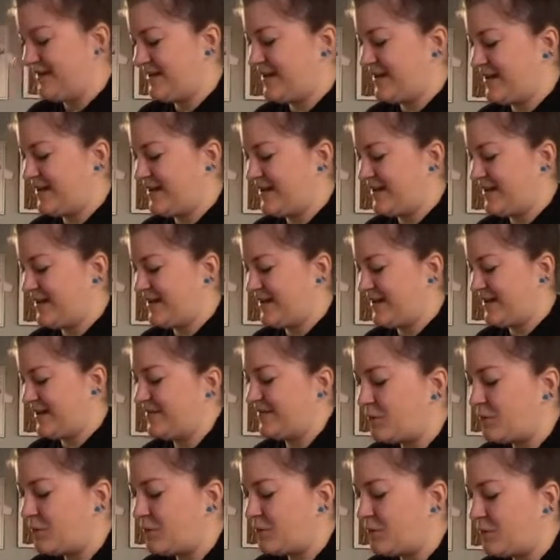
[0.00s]
And
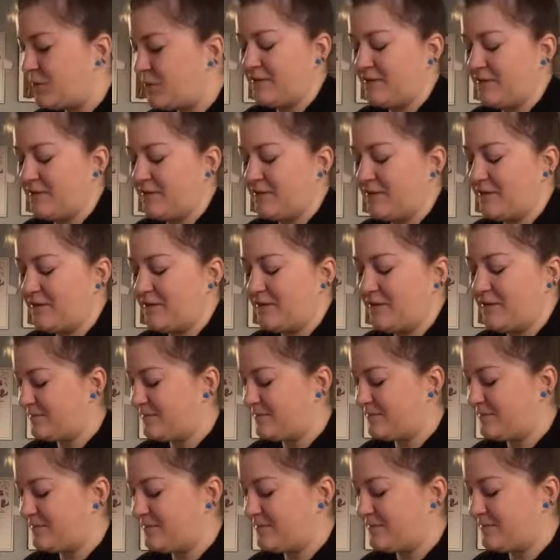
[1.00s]
I said we a couple of
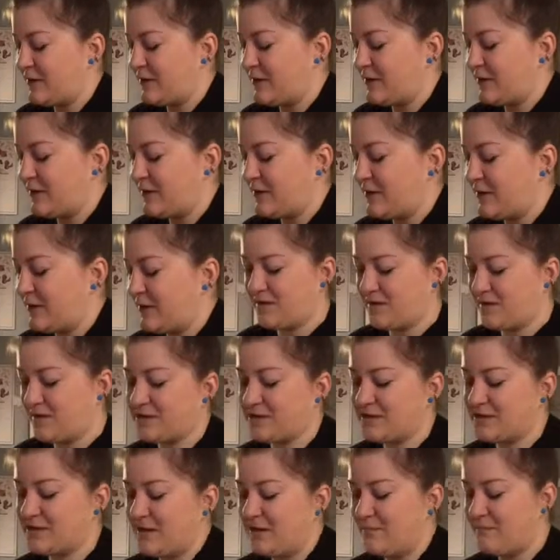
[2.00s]
times in this video
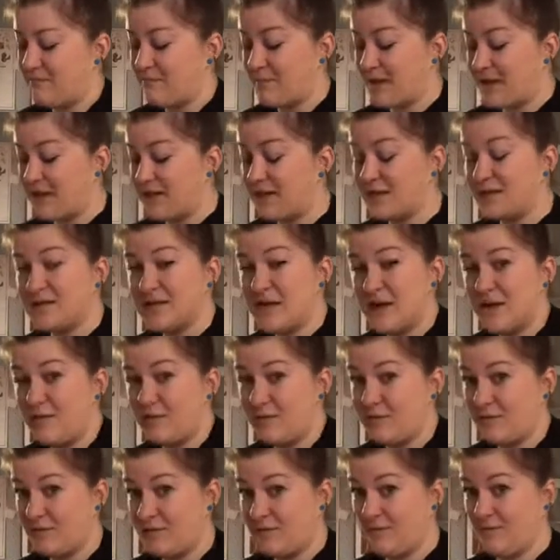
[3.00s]
because my
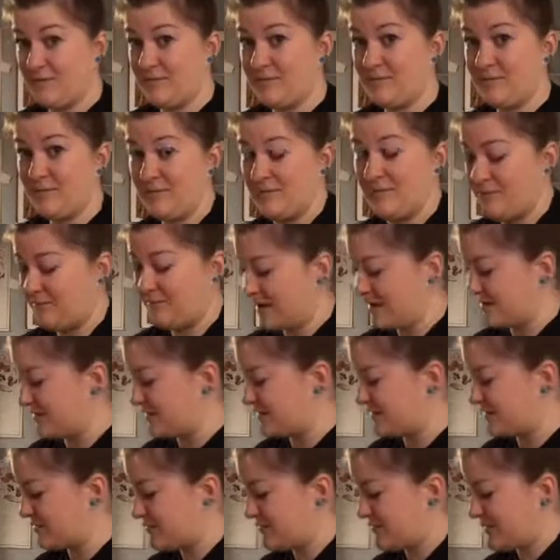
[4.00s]
kids have
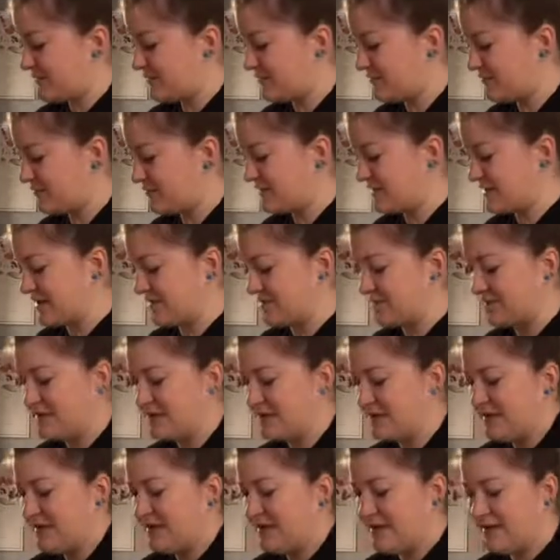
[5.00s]
made this with me several
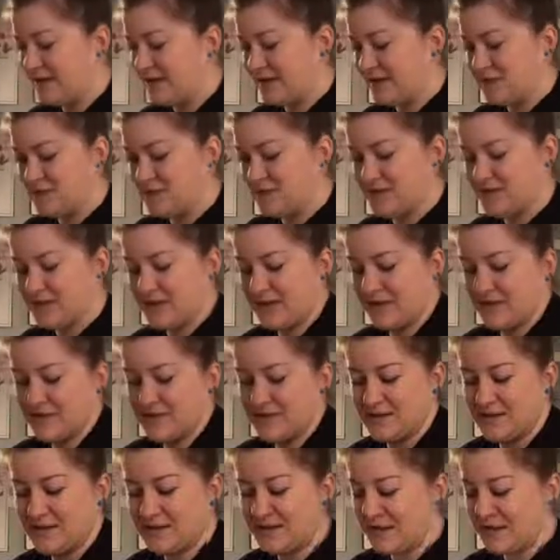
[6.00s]
times. Not just the
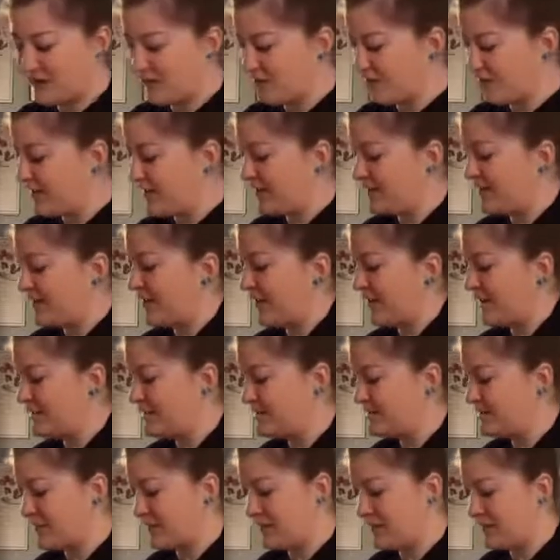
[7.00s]
kids in that cooking
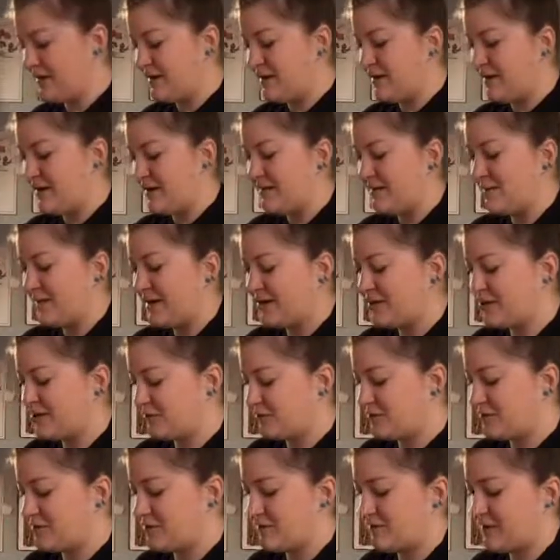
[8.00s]
class, but my
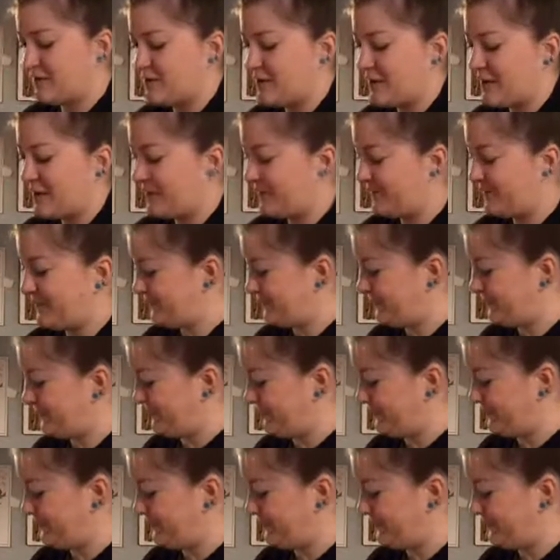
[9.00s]
children as well.